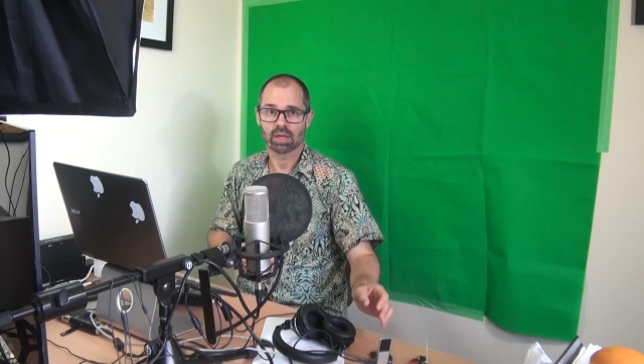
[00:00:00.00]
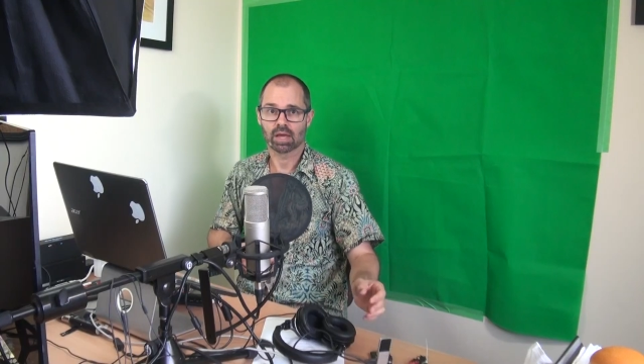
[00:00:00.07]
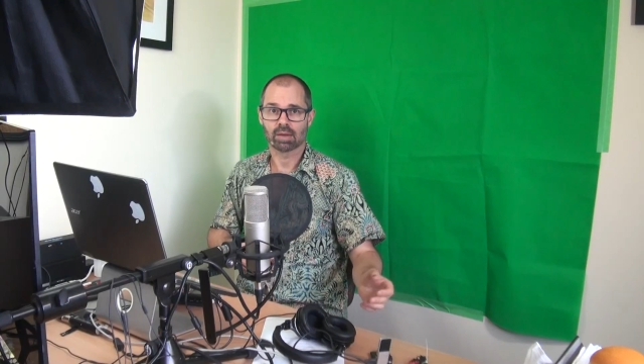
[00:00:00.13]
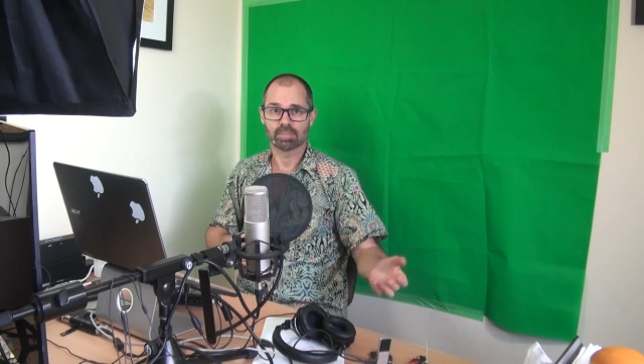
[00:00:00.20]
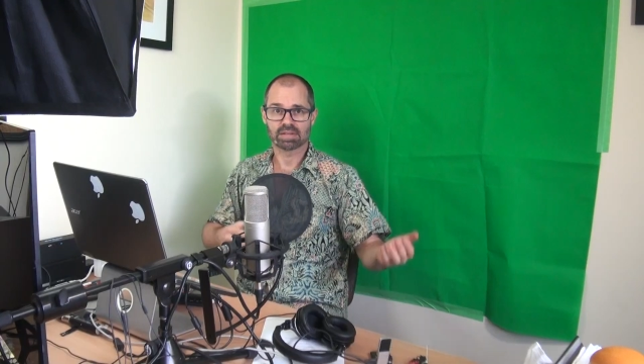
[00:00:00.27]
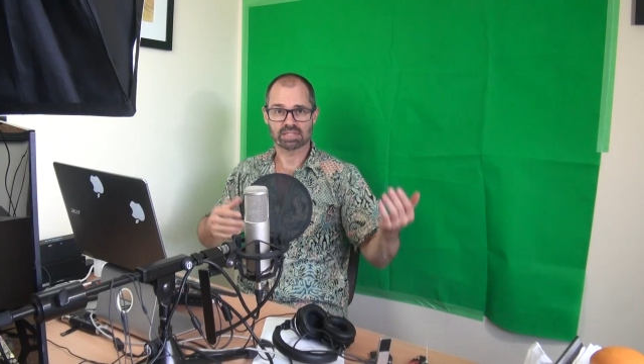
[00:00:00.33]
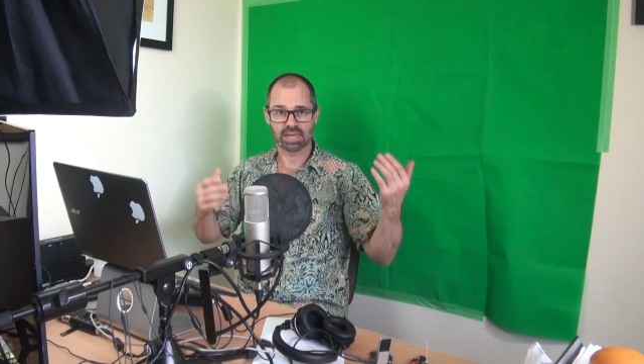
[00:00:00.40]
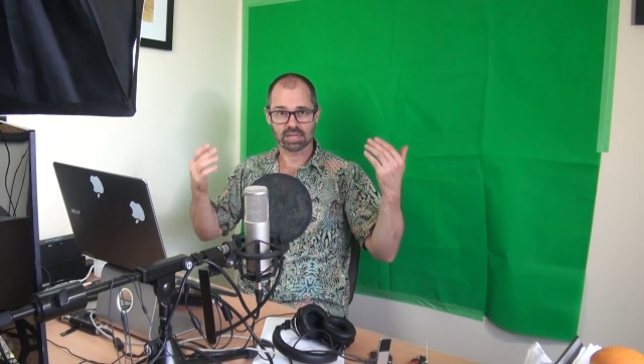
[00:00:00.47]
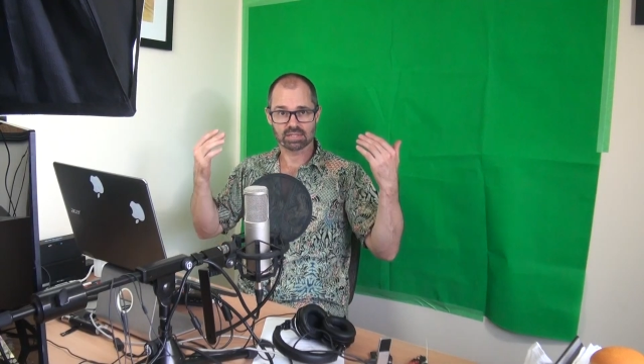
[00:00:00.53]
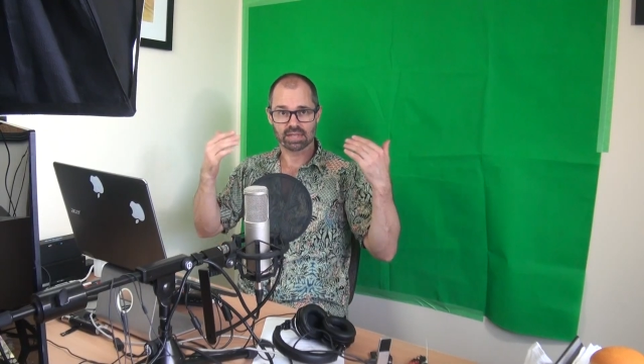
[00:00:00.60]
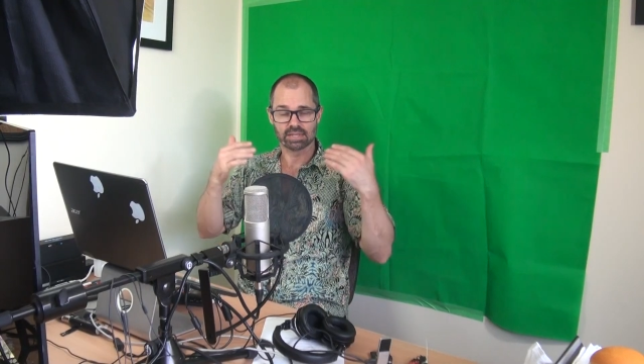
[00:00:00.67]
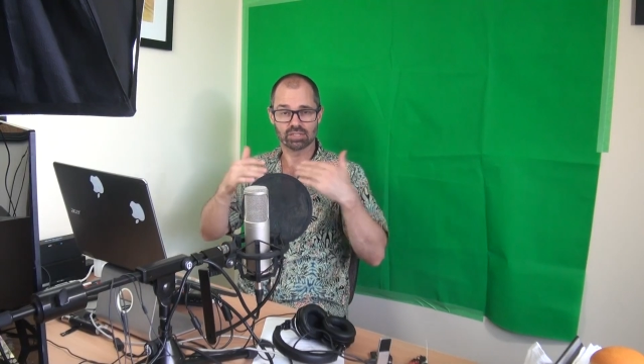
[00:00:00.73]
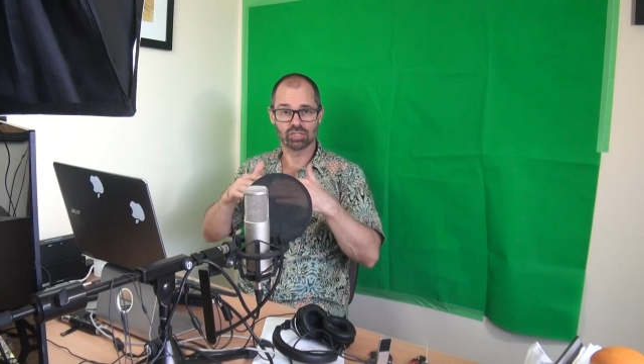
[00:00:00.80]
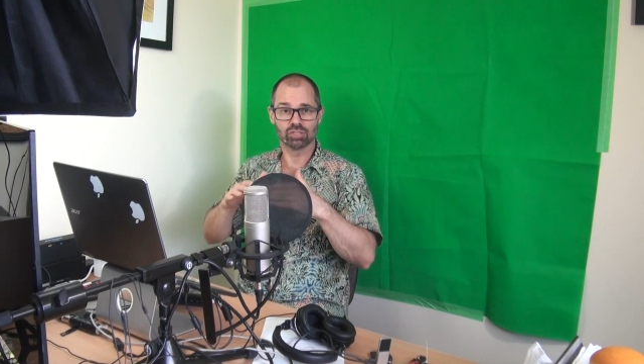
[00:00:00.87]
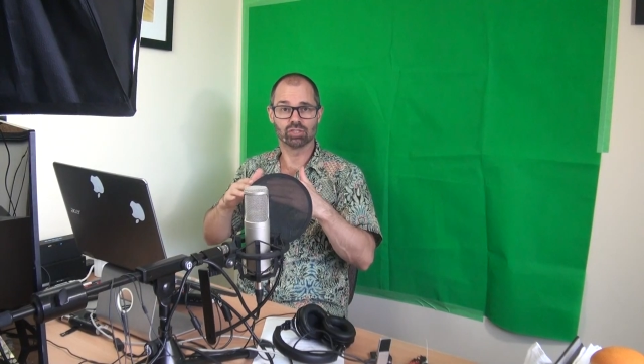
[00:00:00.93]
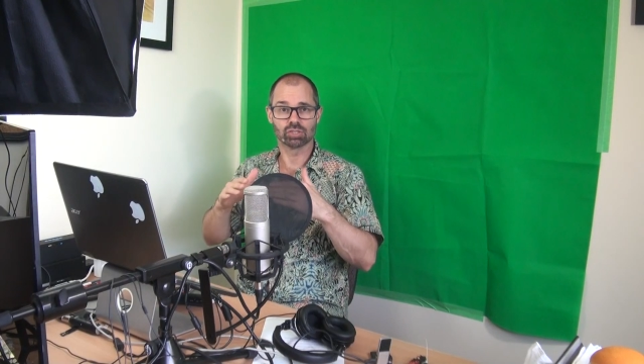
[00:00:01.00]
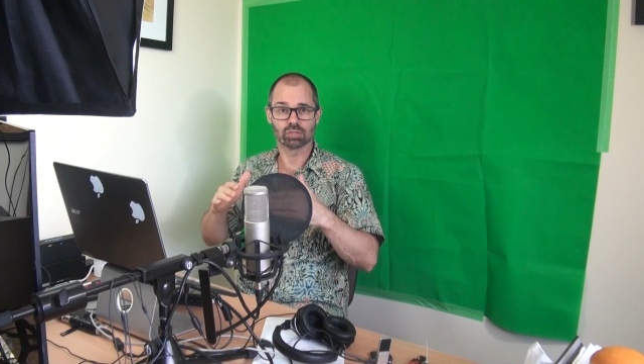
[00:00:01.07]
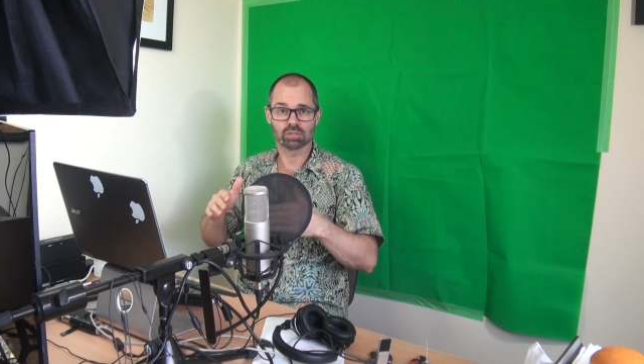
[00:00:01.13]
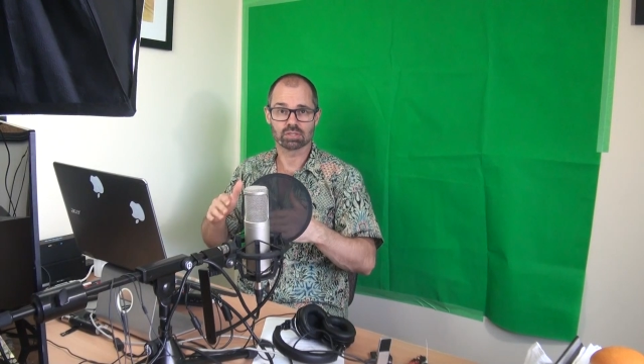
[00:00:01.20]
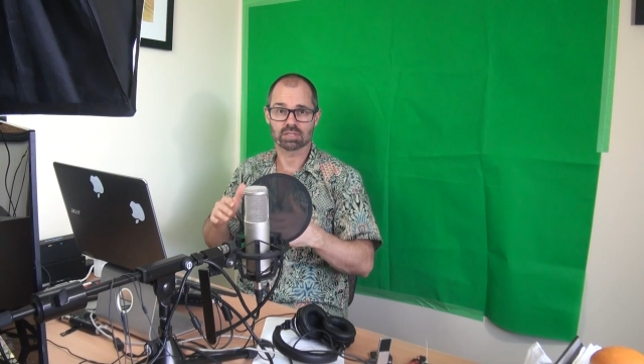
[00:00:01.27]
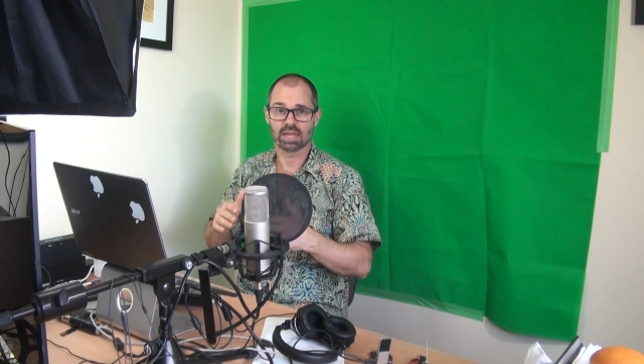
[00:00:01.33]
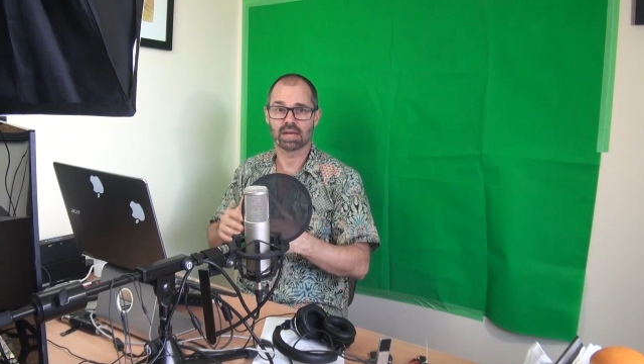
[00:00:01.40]
um, and takes that
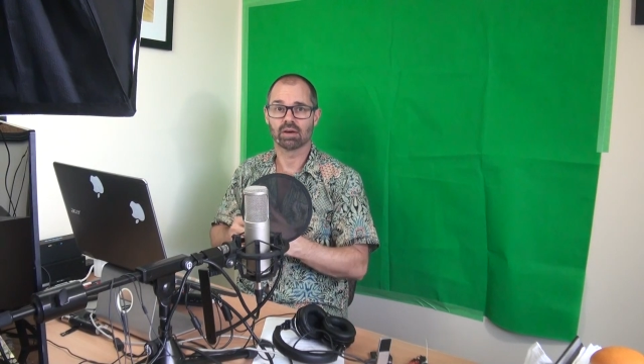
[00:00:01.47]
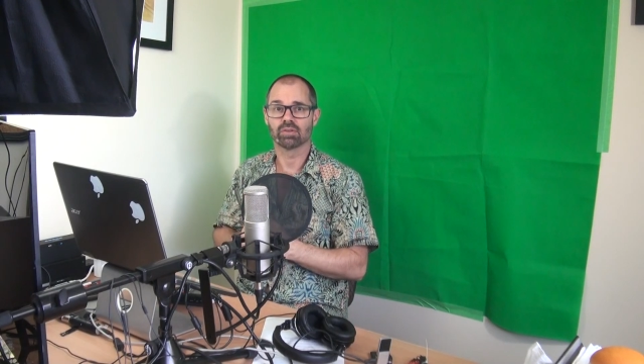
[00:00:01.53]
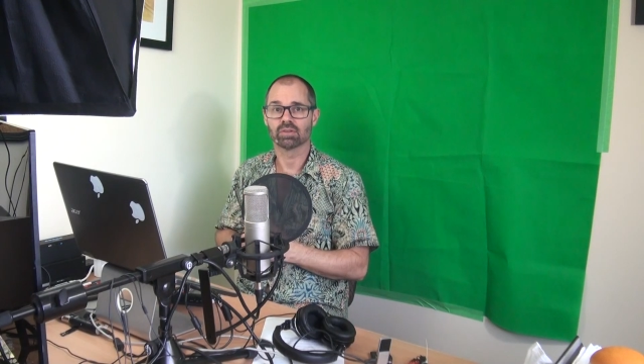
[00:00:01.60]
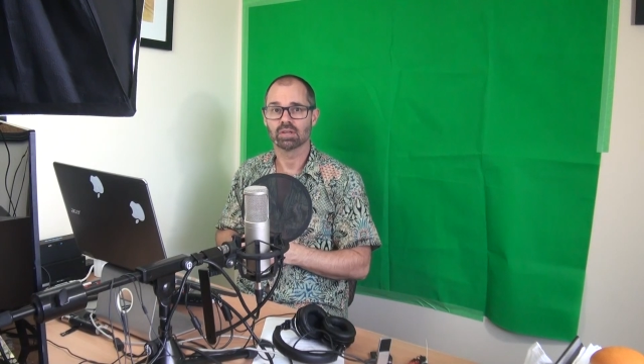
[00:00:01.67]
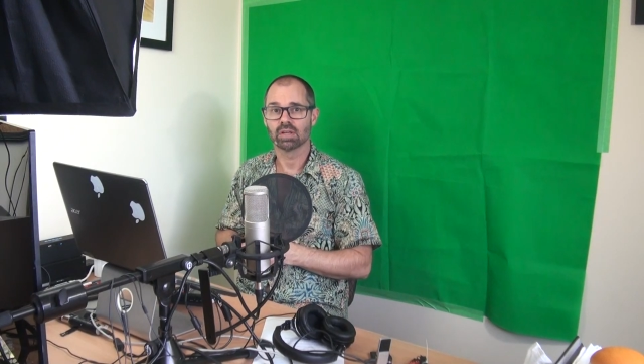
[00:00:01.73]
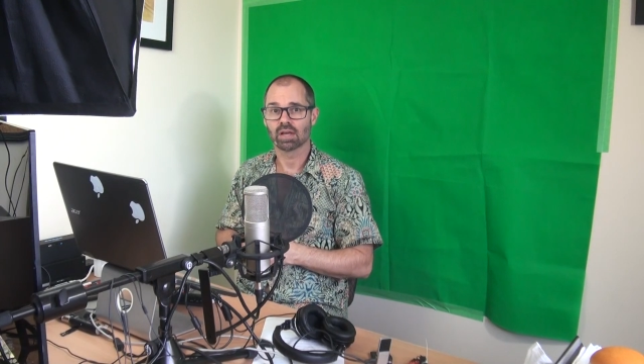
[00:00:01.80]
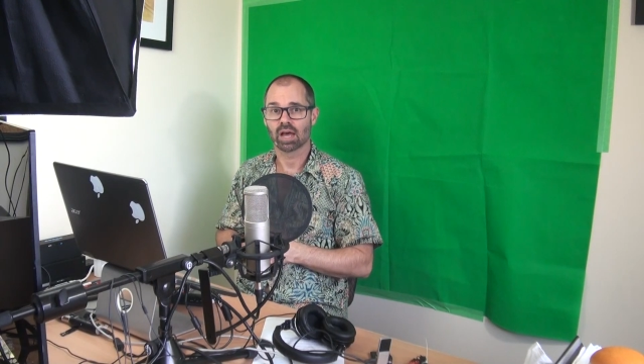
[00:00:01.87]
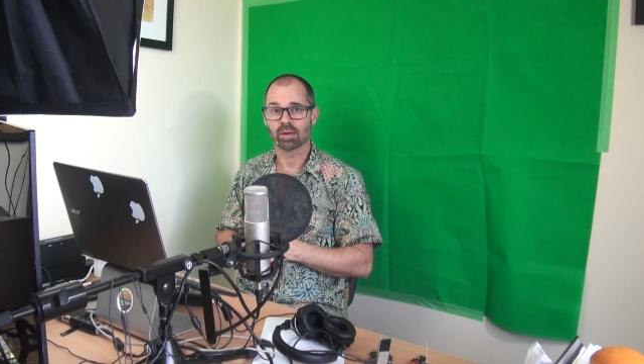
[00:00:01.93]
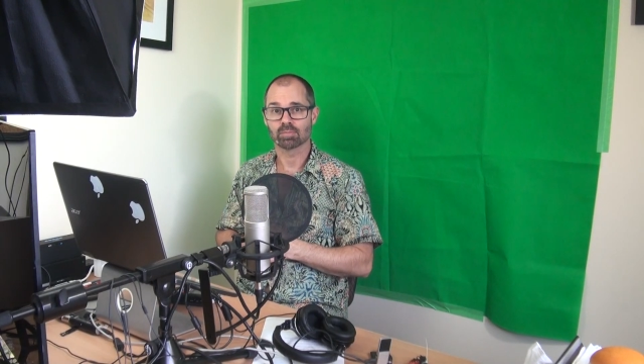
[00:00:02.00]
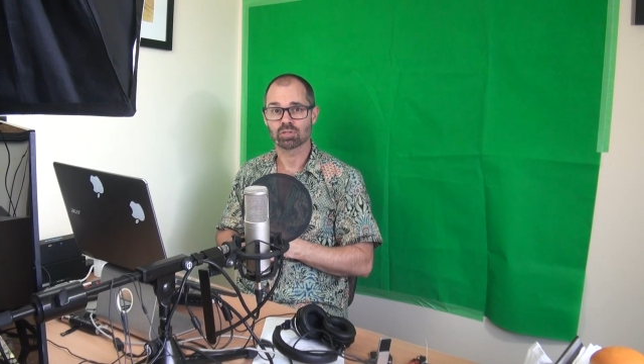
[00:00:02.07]
digital sound um,